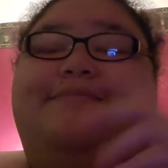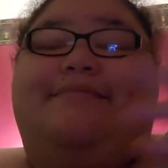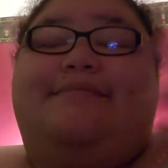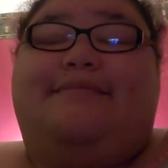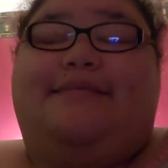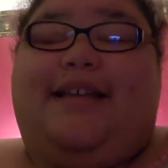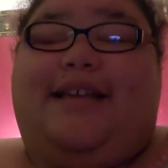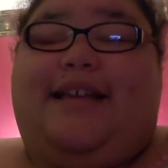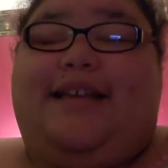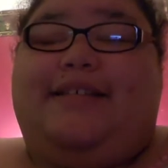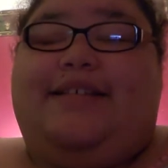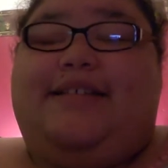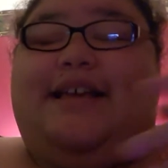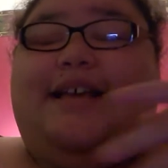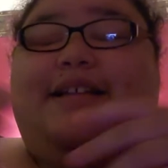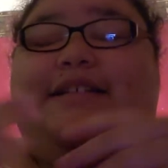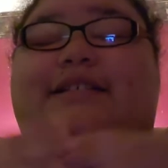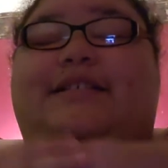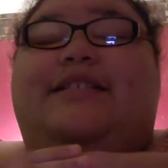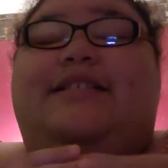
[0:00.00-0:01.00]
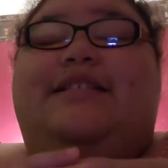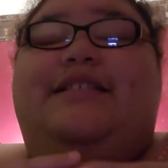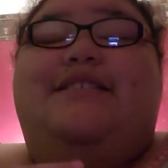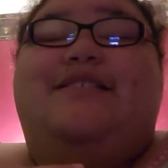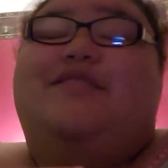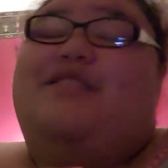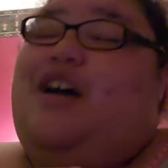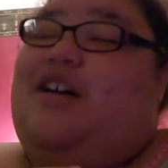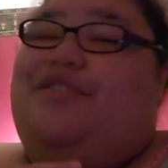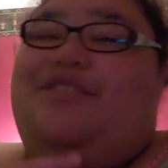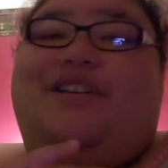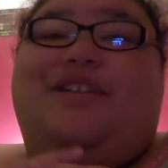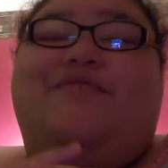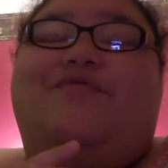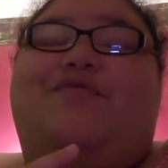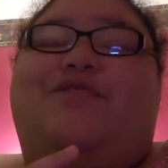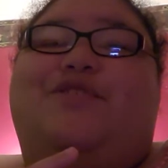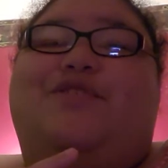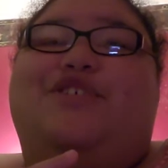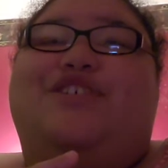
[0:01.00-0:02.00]
like I said, not looking
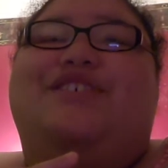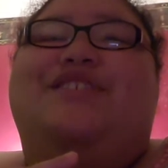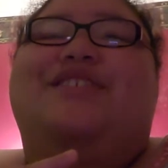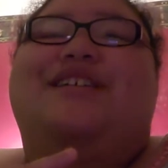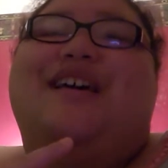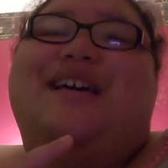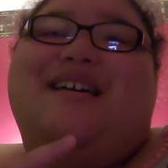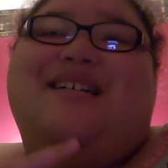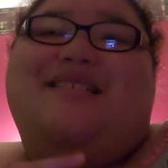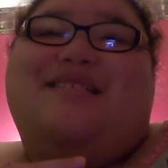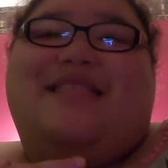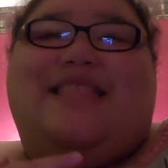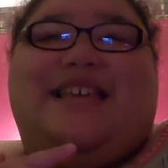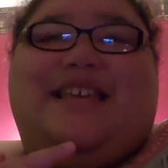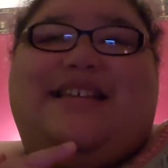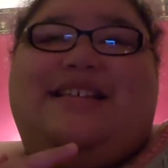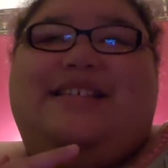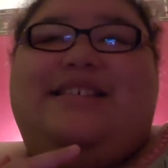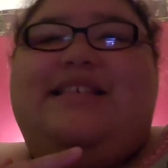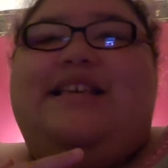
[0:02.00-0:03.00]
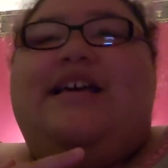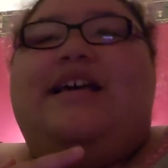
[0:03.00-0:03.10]
for just things.